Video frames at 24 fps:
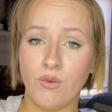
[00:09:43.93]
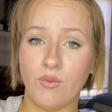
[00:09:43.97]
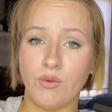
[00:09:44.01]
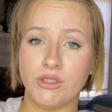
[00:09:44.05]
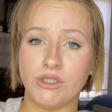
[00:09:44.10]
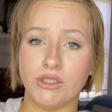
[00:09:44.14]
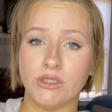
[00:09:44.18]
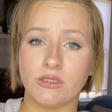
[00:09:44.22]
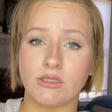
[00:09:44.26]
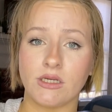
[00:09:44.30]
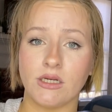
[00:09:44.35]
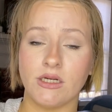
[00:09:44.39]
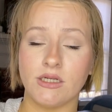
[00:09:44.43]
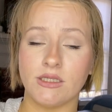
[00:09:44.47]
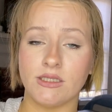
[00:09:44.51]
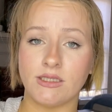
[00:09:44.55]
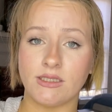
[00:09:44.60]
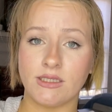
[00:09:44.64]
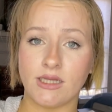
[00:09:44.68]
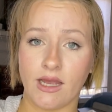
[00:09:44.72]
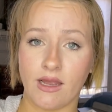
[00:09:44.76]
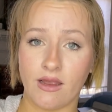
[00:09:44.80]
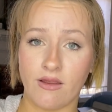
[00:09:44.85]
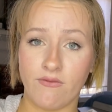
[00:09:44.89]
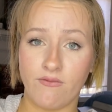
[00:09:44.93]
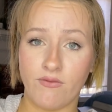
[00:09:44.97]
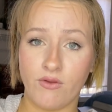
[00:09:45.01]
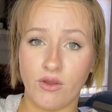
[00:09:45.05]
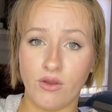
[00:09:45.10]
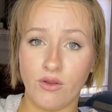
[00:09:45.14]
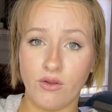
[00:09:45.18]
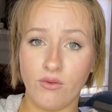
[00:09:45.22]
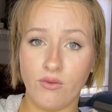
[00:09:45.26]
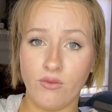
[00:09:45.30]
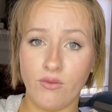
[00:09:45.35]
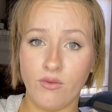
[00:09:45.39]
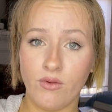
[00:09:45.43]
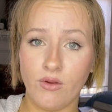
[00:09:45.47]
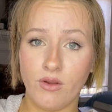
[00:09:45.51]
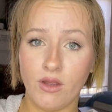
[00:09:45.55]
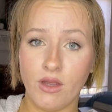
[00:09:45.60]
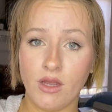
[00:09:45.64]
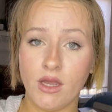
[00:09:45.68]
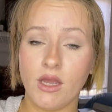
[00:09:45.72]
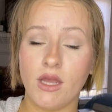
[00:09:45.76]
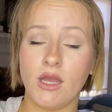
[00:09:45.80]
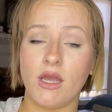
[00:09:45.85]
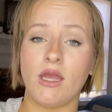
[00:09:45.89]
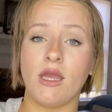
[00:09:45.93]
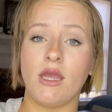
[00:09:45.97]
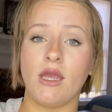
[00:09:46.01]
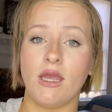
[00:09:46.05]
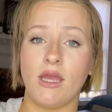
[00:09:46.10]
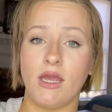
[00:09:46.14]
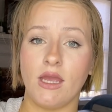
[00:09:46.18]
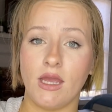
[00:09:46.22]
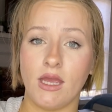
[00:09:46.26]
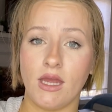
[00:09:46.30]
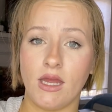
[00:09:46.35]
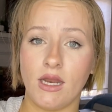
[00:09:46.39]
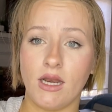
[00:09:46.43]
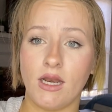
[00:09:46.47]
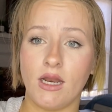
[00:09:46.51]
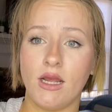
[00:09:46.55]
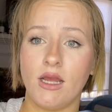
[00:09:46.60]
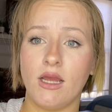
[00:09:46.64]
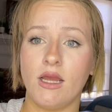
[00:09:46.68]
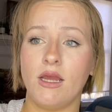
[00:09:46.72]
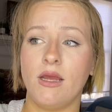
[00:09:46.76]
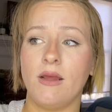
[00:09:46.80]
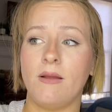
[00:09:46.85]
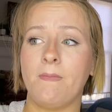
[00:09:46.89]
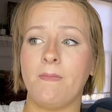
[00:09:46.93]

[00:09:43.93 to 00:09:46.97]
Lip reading: which is gonna save you in